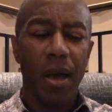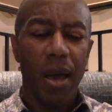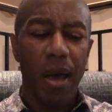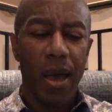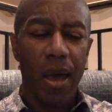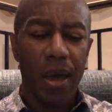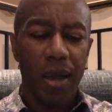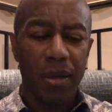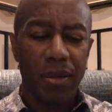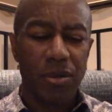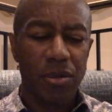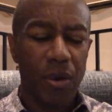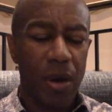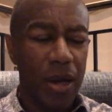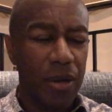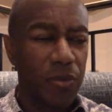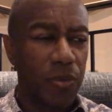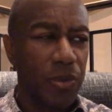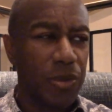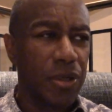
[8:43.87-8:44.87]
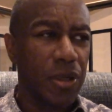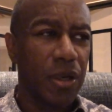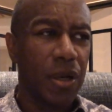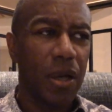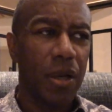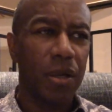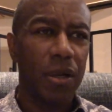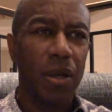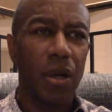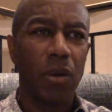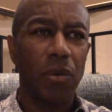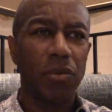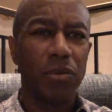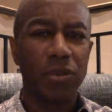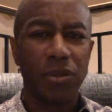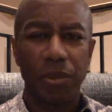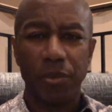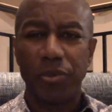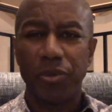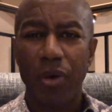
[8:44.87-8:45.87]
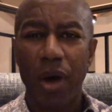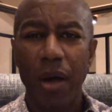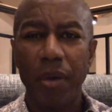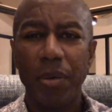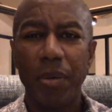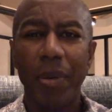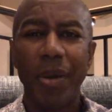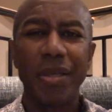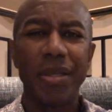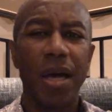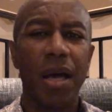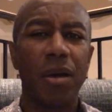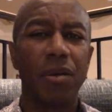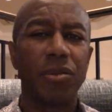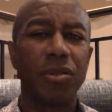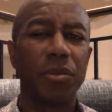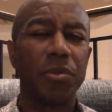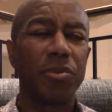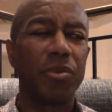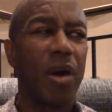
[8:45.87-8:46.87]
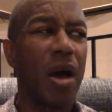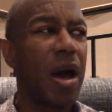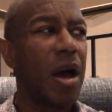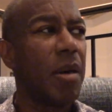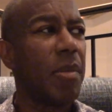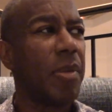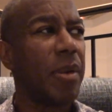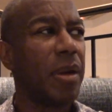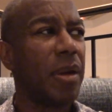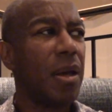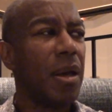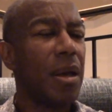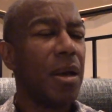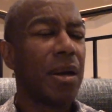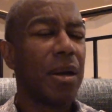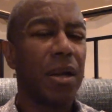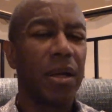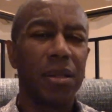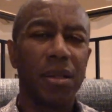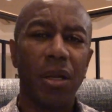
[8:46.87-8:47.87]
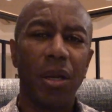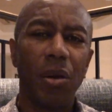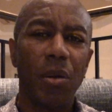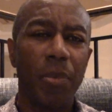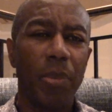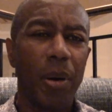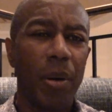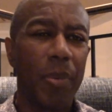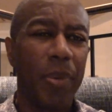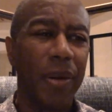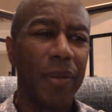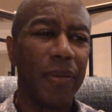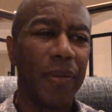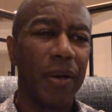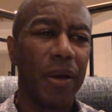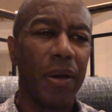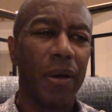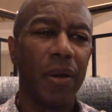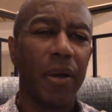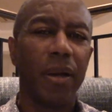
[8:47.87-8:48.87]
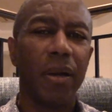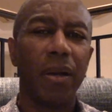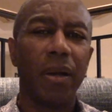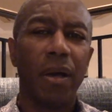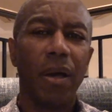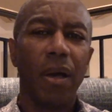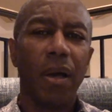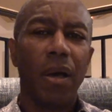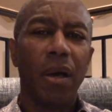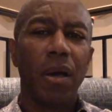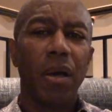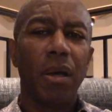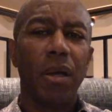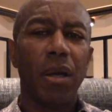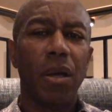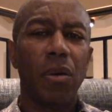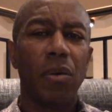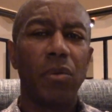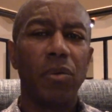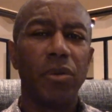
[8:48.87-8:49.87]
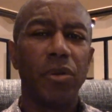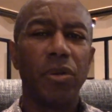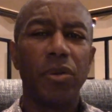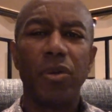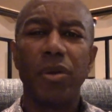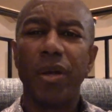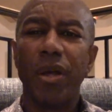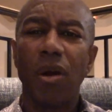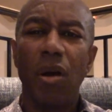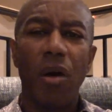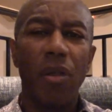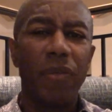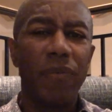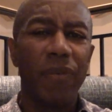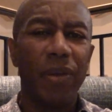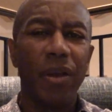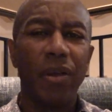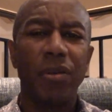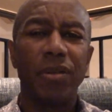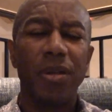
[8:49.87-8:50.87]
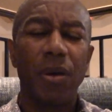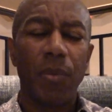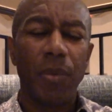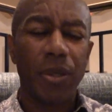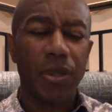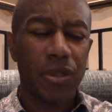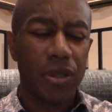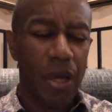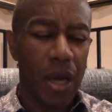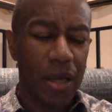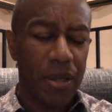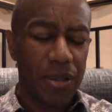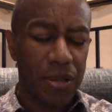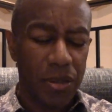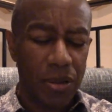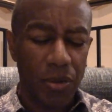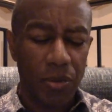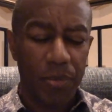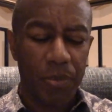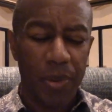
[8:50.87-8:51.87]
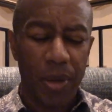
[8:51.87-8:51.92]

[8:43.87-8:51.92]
And so I just want you to, you know, subscribe to our channel. Subscribe and click the little bell button there. And, you know, you can get all the videos that we sh I shoot.